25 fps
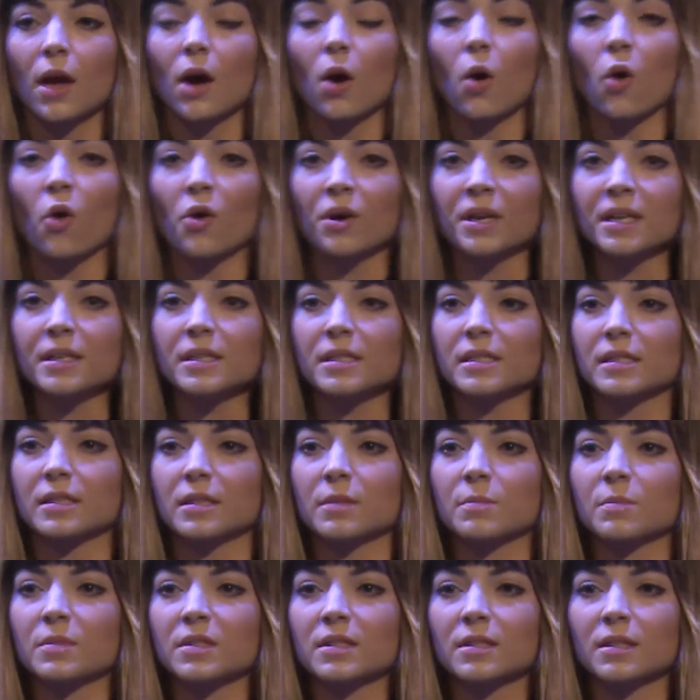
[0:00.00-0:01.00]

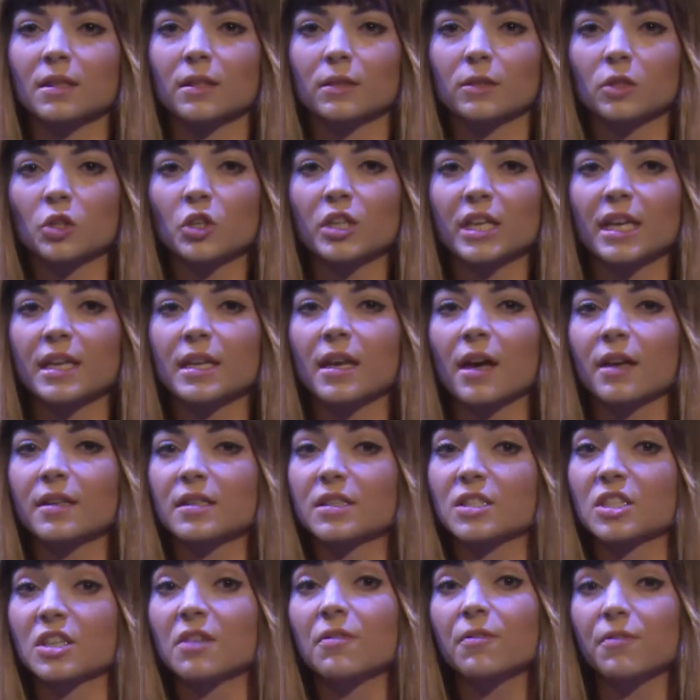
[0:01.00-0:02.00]
Organisms look and
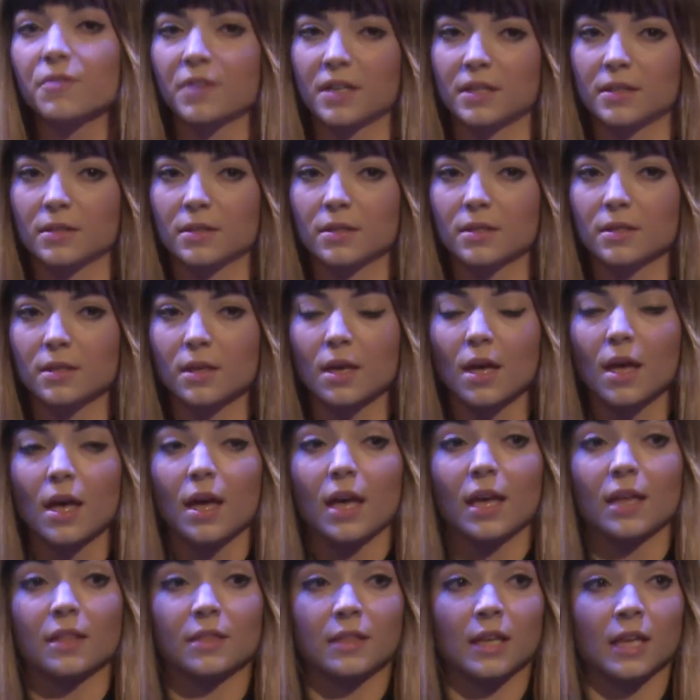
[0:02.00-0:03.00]
act different
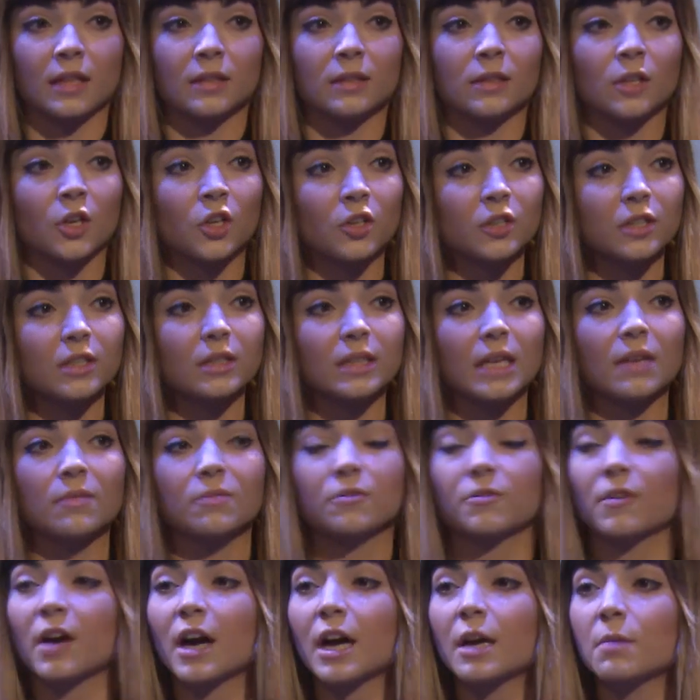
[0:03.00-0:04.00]
in their local
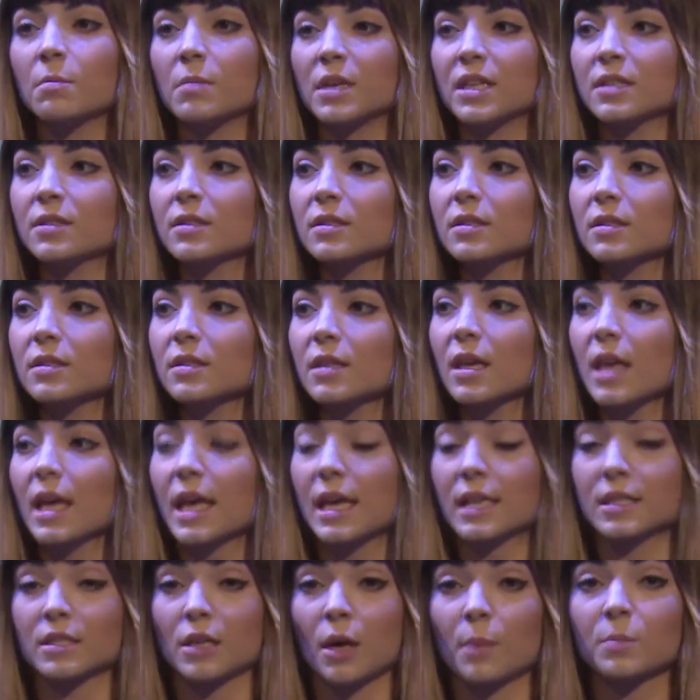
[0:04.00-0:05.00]
environments
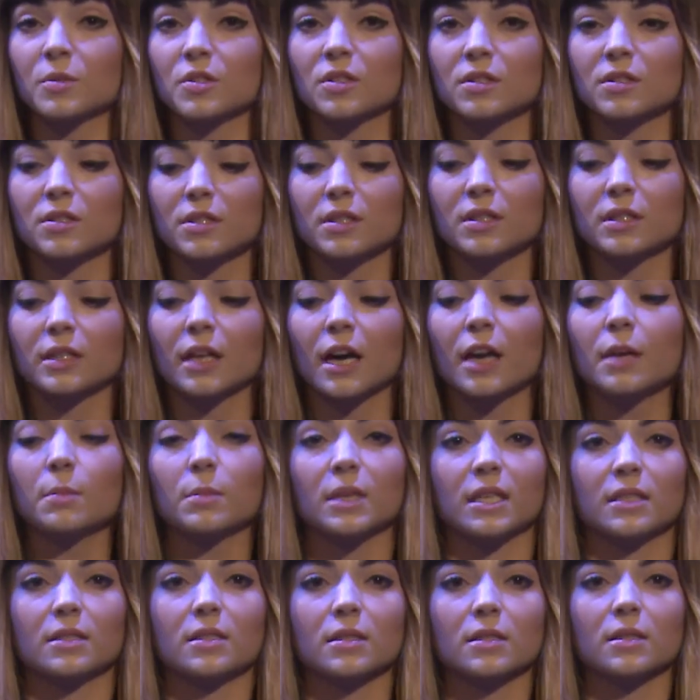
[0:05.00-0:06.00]
adapted to
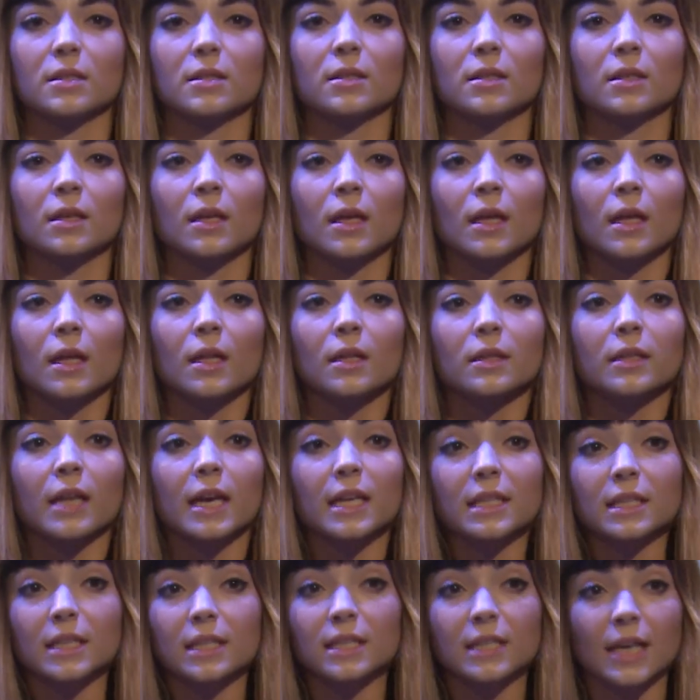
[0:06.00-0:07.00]
climate.
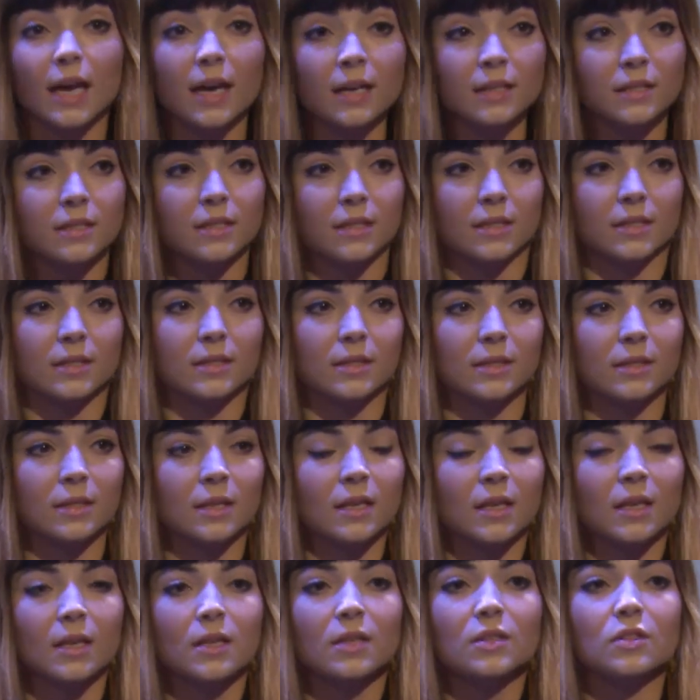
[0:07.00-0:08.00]
Like a cactus
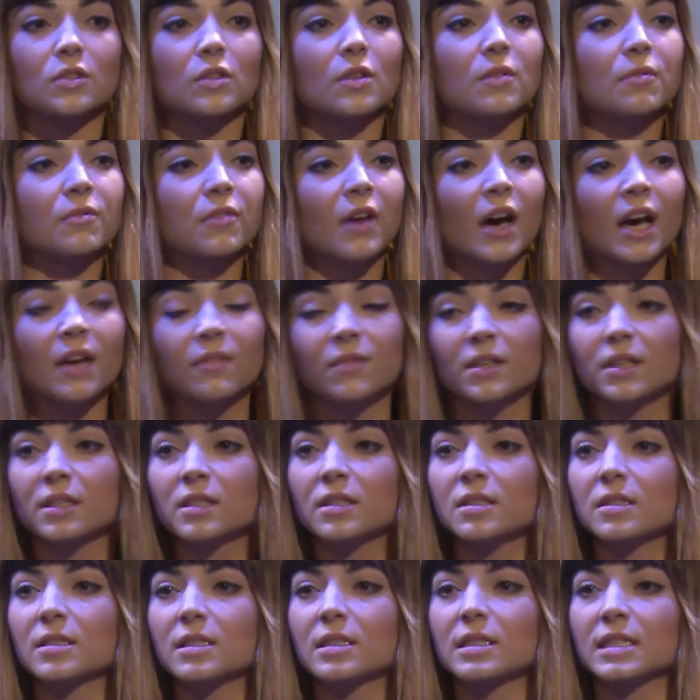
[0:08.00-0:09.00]
surviving
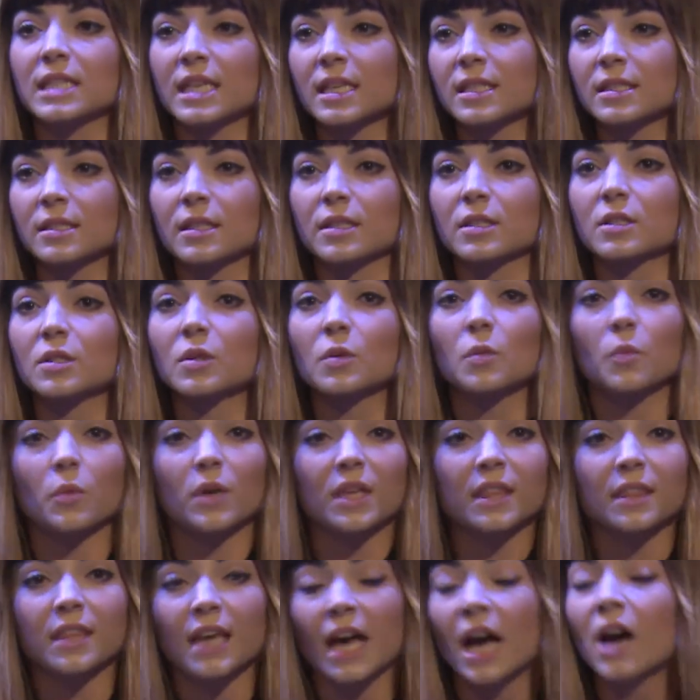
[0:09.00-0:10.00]
in the desert
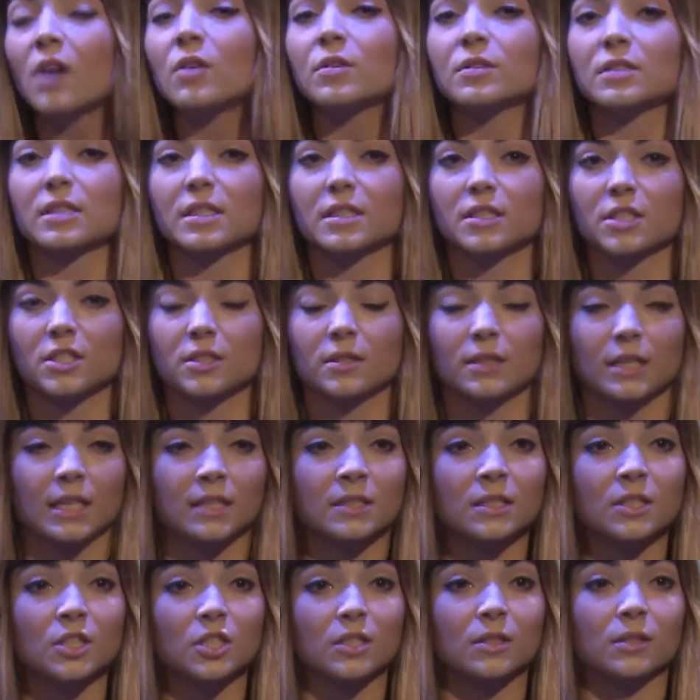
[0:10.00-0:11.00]
without
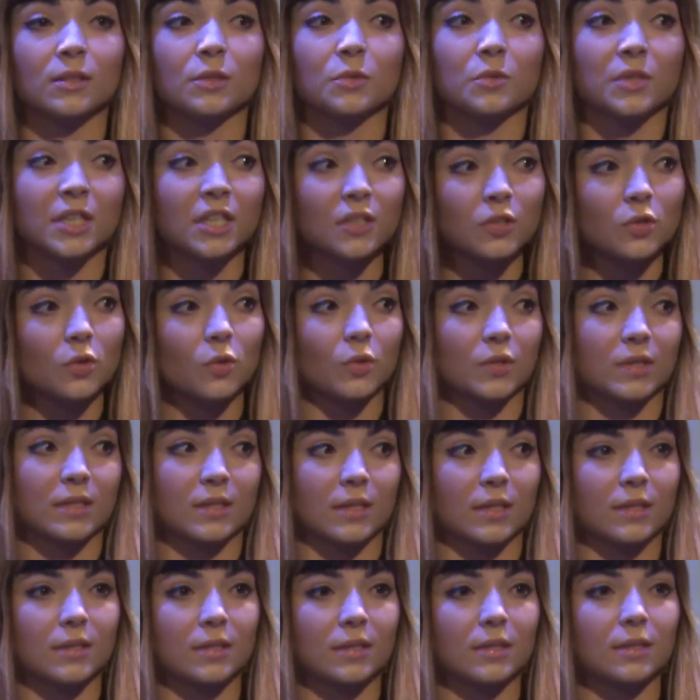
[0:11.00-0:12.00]
additional
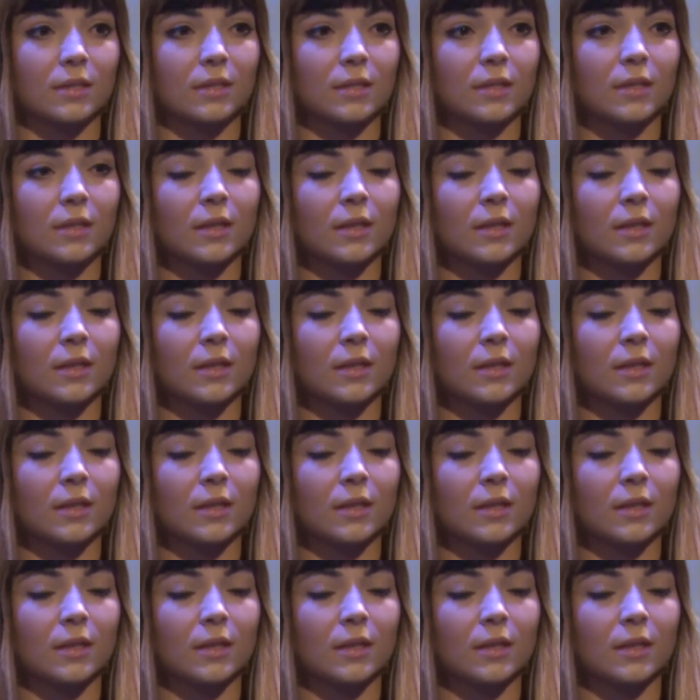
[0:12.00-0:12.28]
resources.